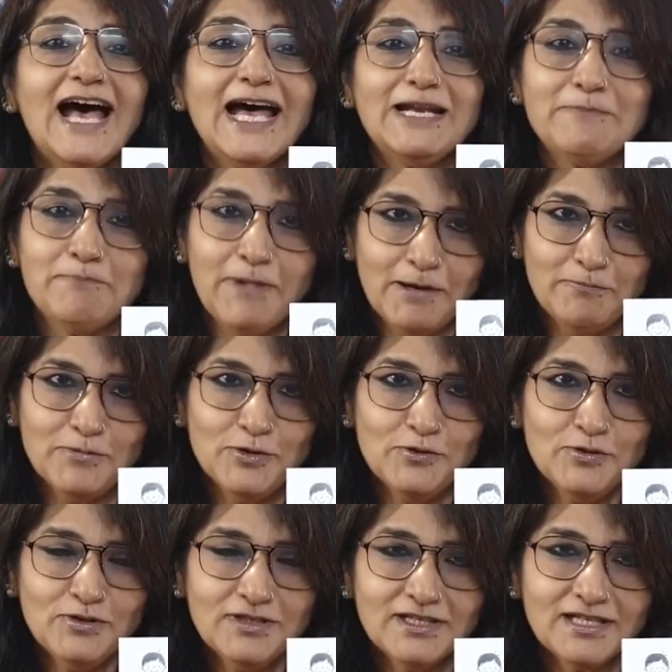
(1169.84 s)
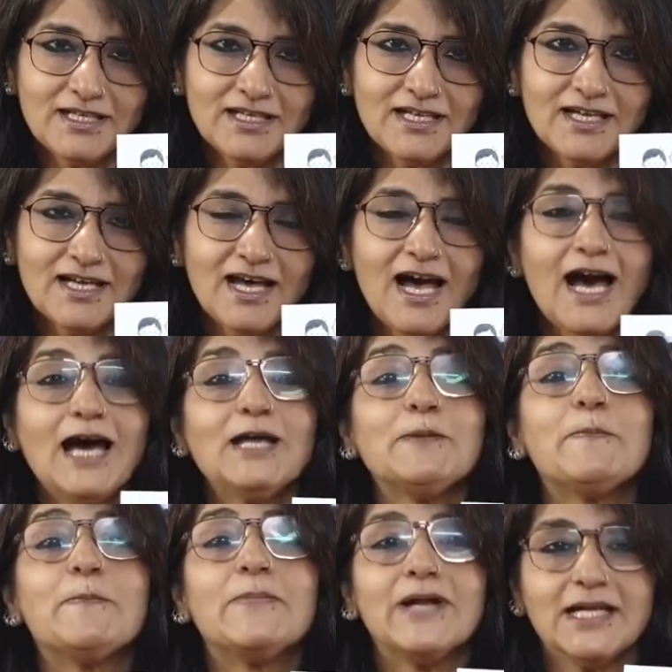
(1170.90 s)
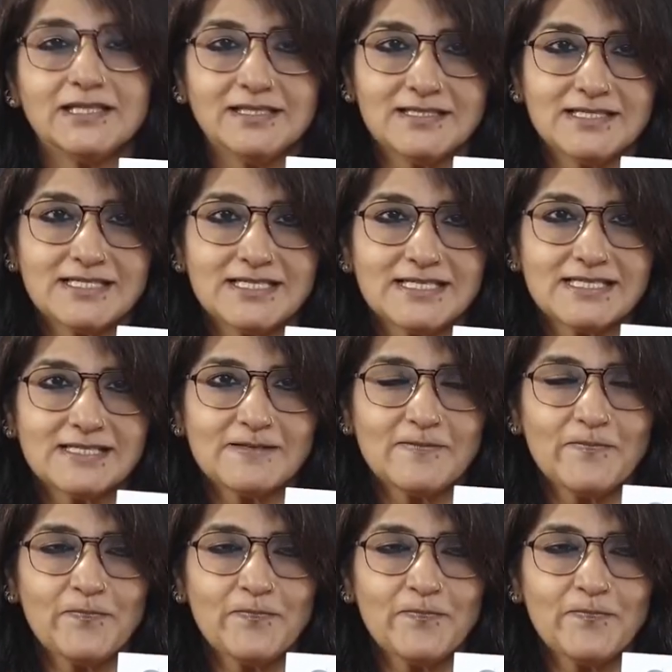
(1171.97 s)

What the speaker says: and Bablu are brothers.